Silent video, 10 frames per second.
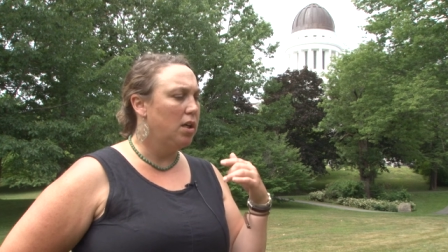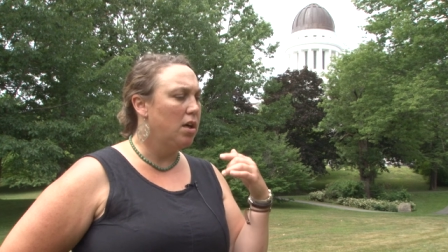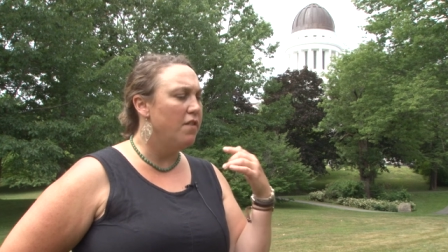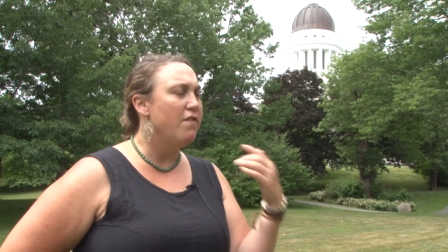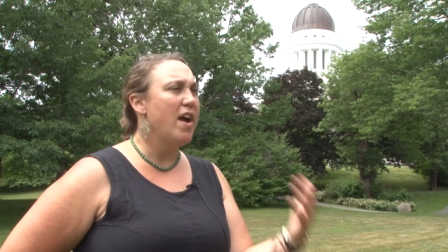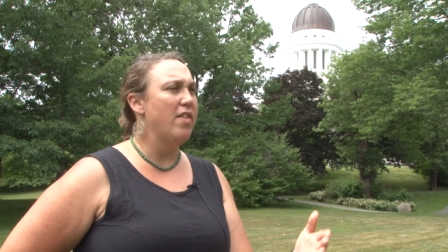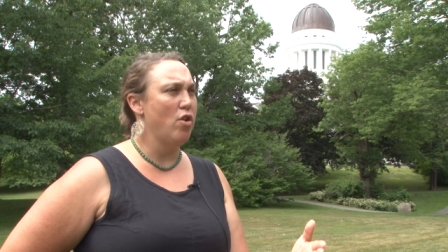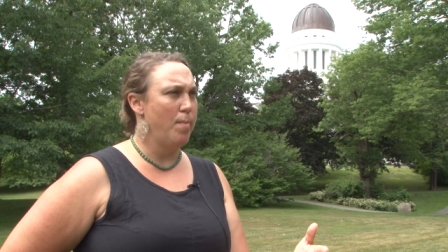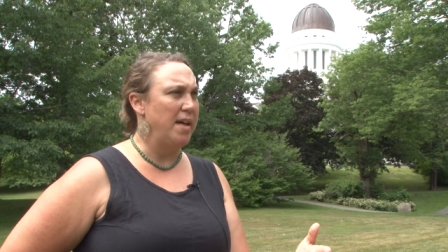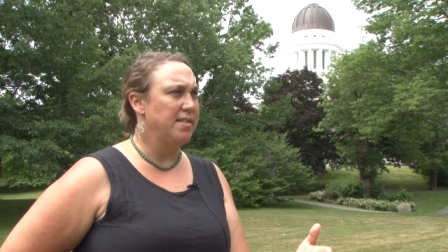convey
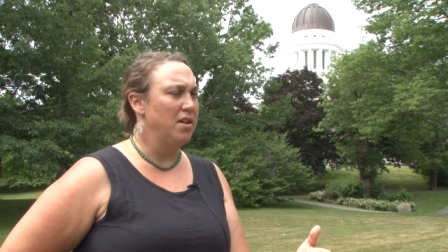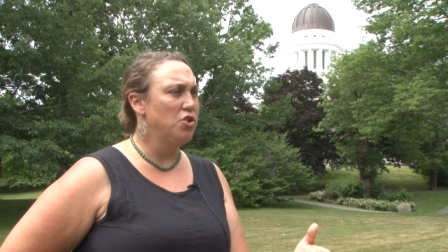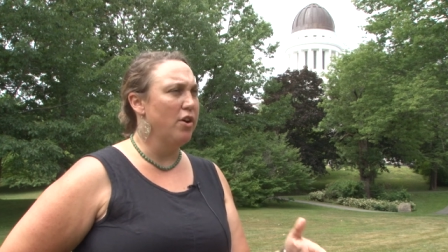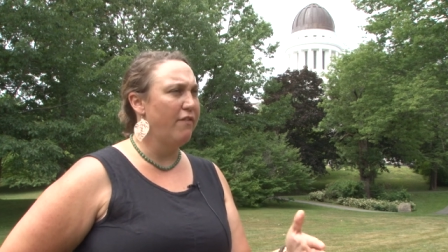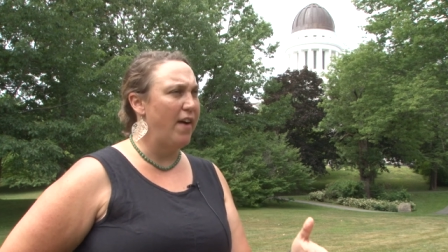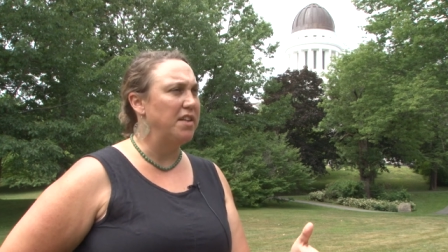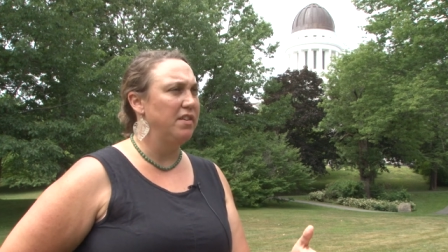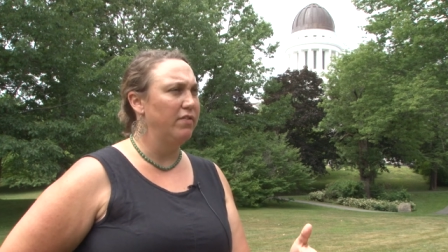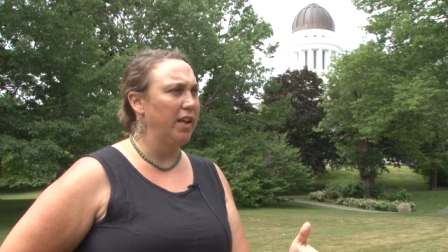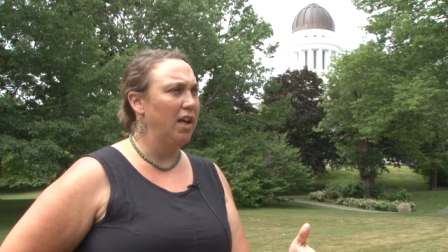their message
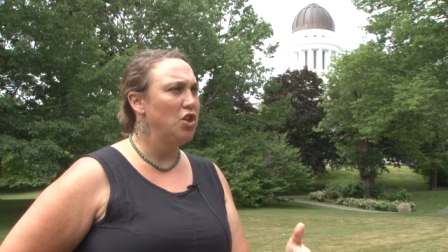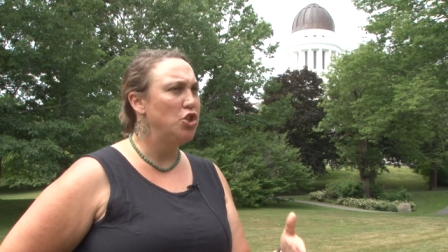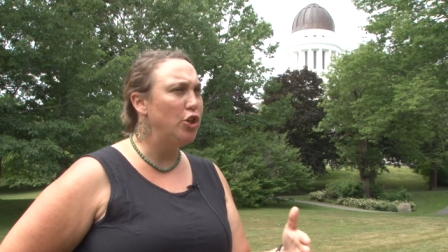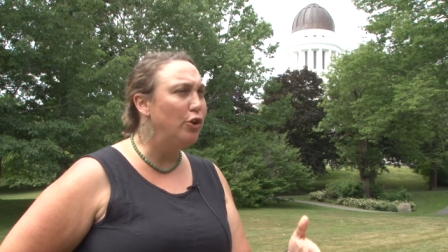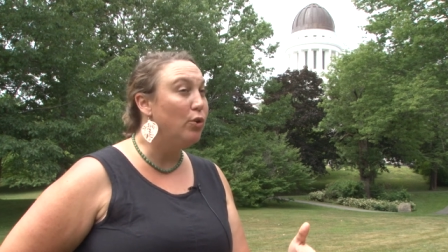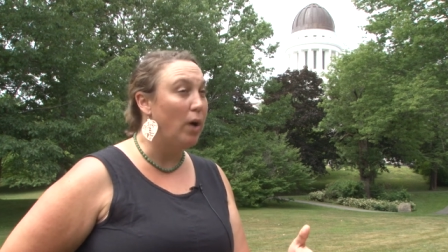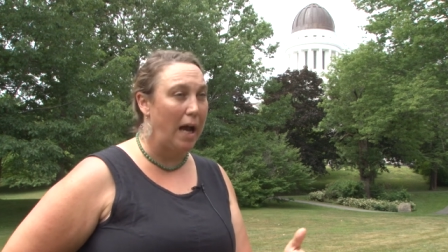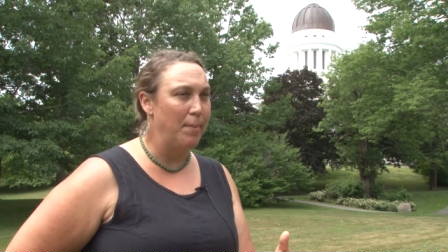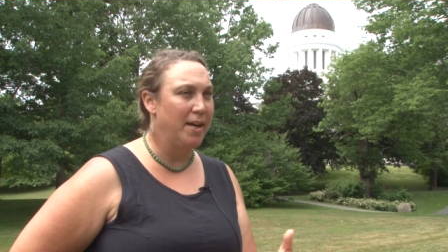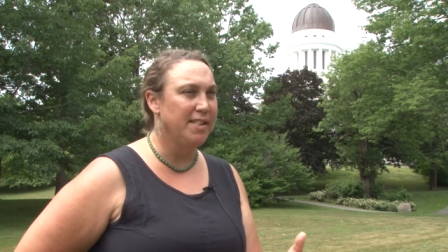effectively to,
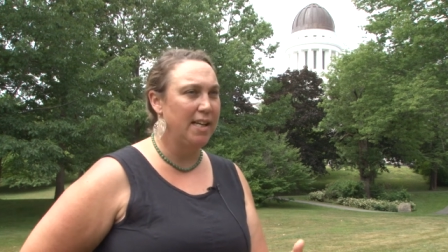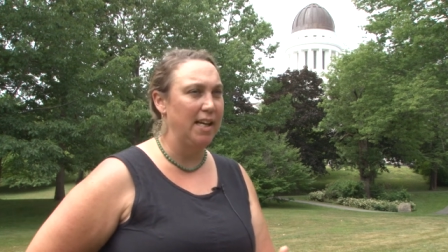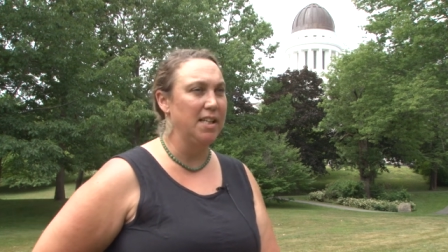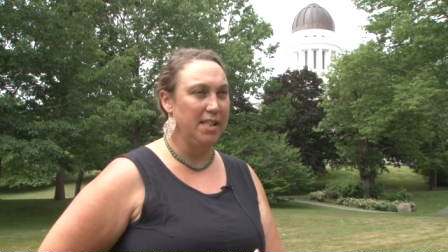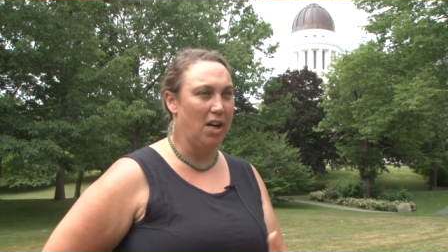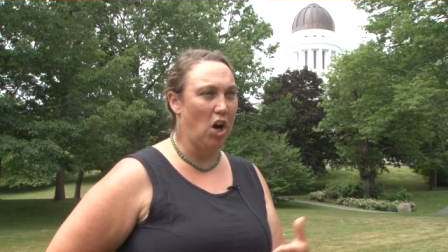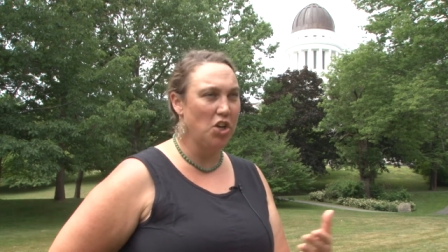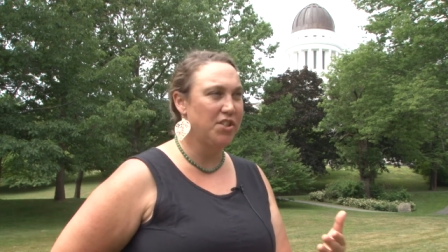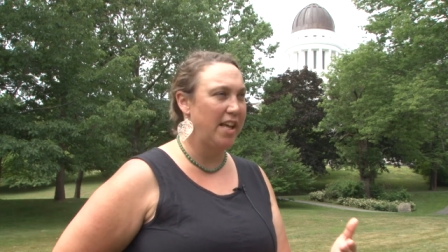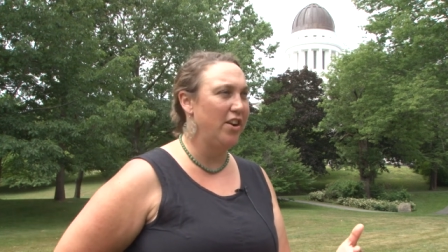I might say, our
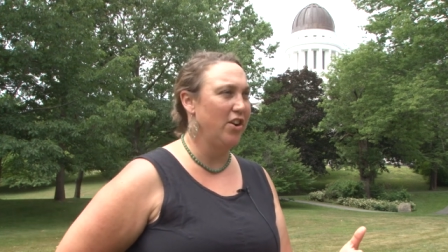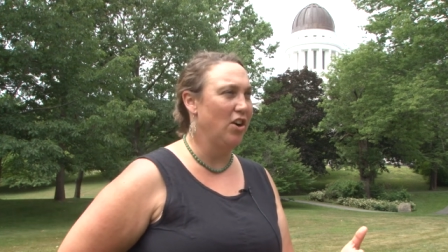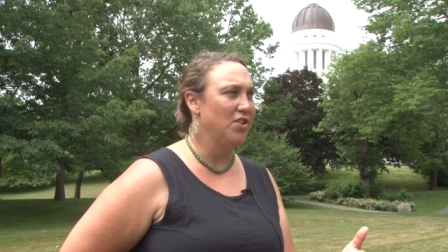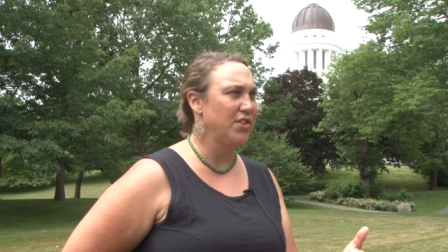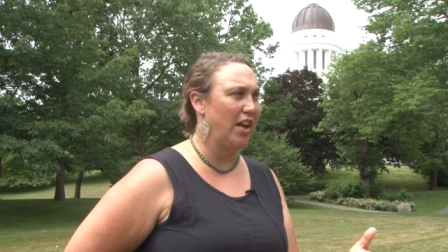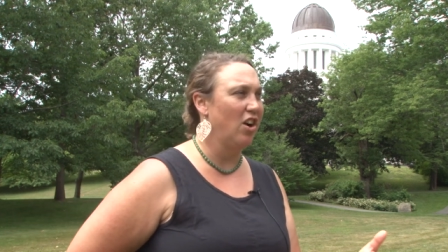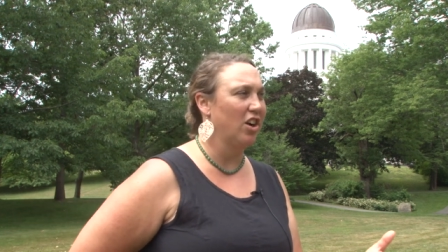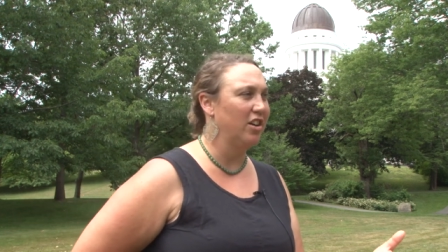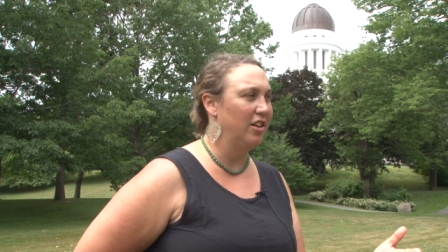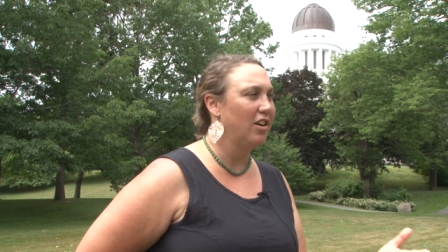senators and our
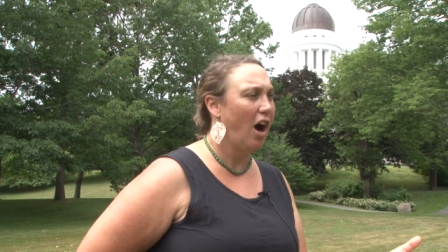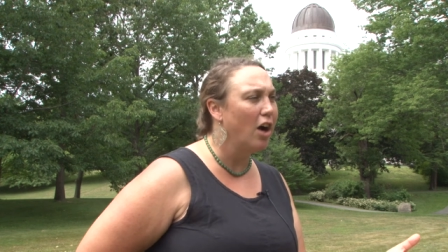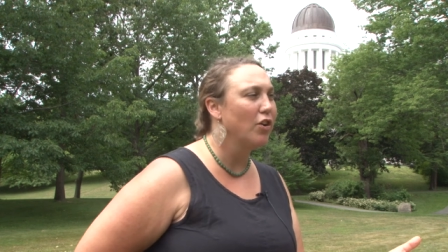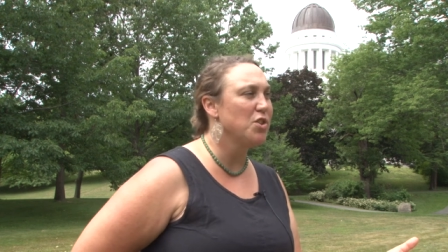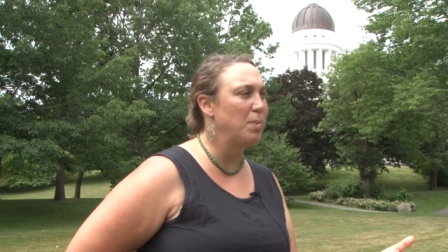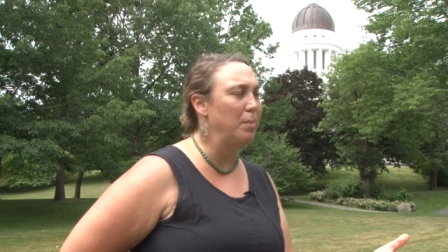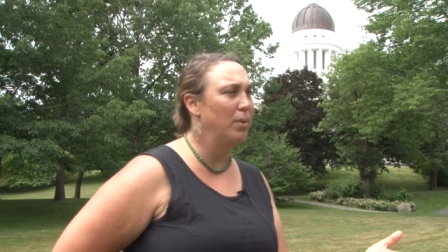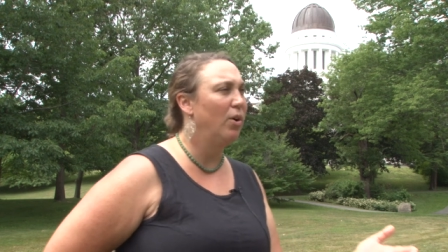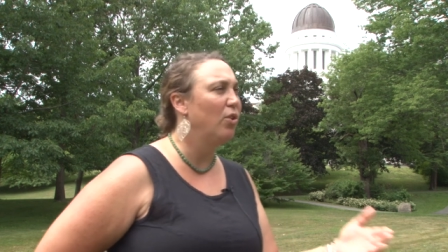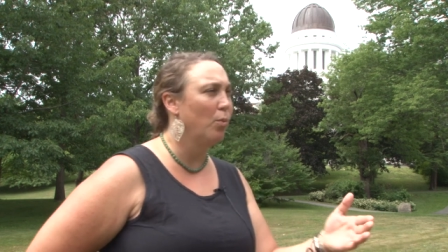con- congress
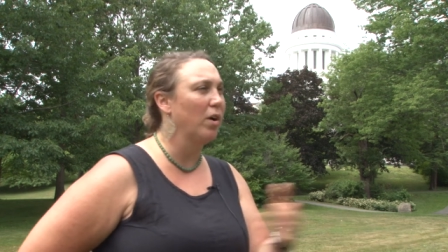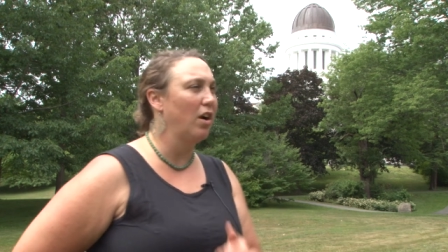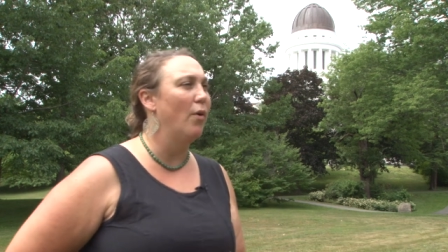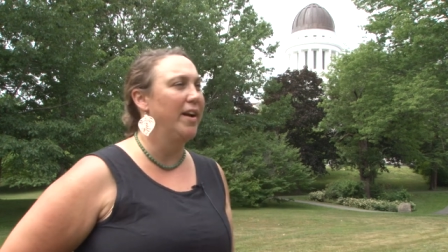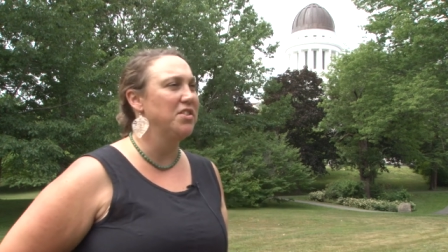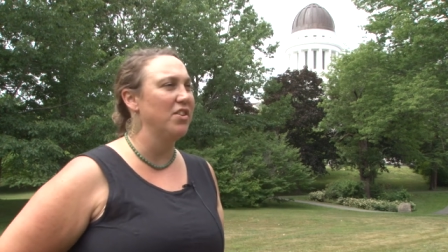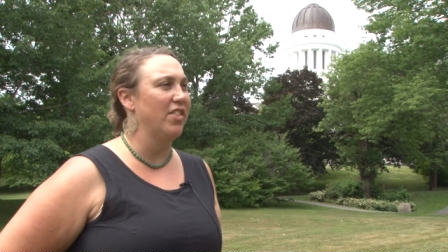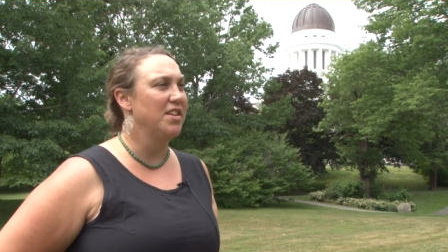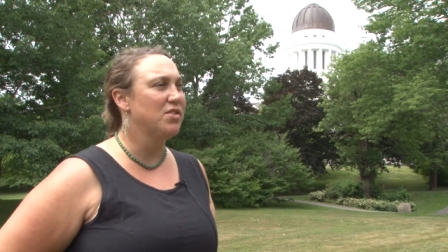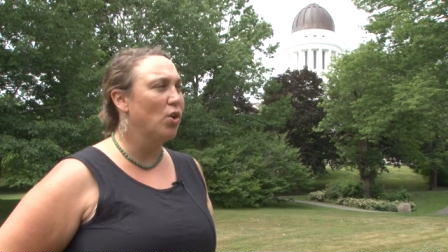people who were going to
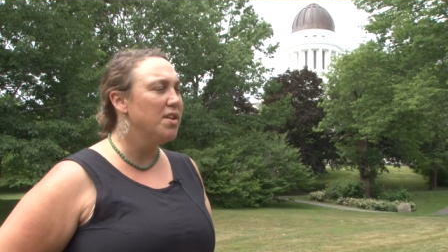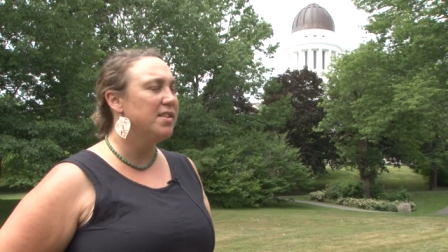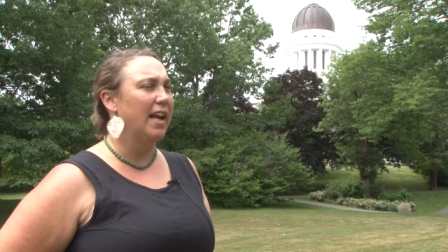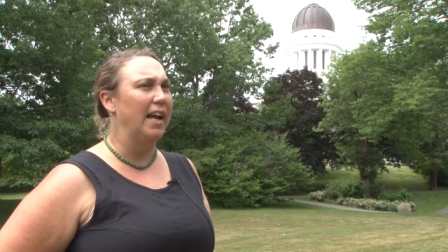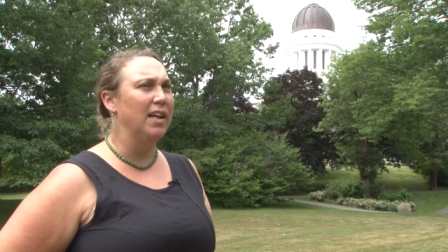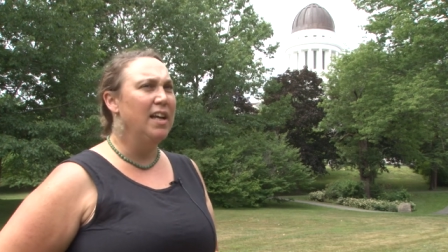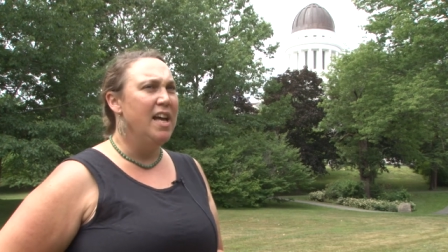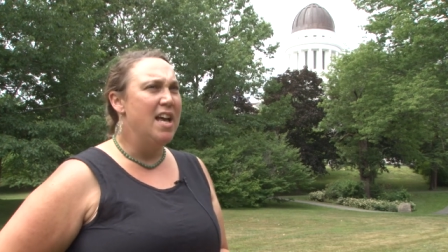this christening.